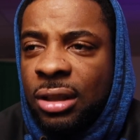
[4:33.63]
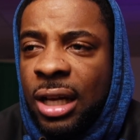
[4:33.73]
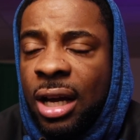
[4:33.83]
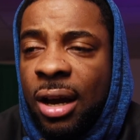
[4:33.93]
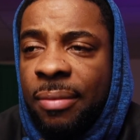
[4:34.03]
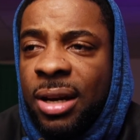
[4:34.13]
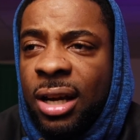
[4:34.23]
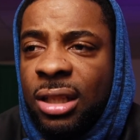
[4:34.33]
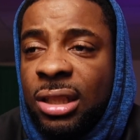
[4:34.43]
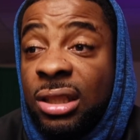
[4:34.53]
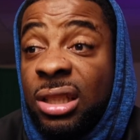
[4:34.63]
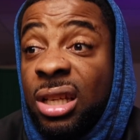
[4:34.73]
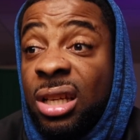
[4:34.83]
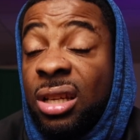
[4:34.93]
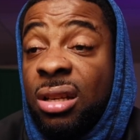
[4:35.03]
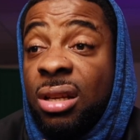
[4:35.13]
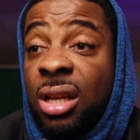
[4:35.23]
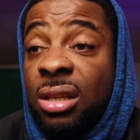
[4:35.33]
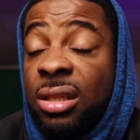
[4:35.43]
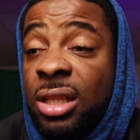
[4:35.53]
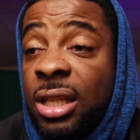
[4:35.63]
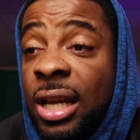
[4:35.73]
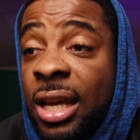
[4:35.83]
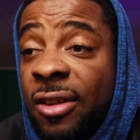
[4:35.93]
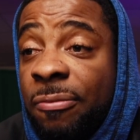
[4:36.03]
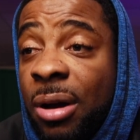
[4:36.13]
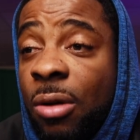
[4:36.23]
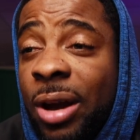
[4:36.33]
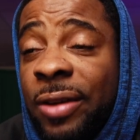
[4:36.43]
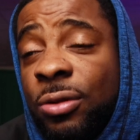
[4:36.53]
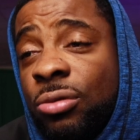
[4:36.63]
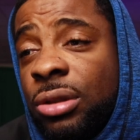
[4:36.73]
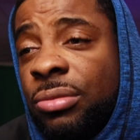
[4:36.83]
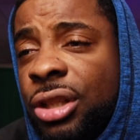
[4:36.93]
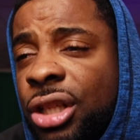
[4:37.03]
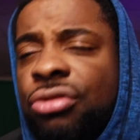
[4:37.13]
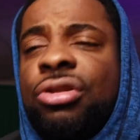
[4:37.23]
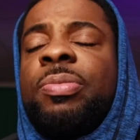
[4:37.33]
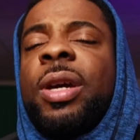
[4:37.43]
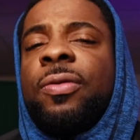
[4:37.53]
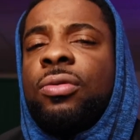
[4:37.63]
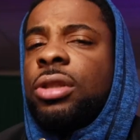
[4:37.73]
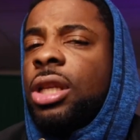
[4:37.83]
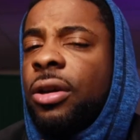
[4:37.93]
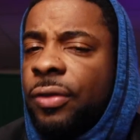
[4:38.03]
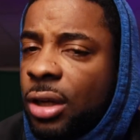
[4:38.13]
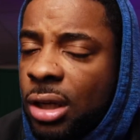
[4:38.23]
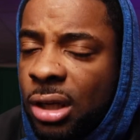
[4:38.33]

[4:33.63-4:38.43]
Now, I'm not gonna sit here and say that if my wife do some disrespectful stuff,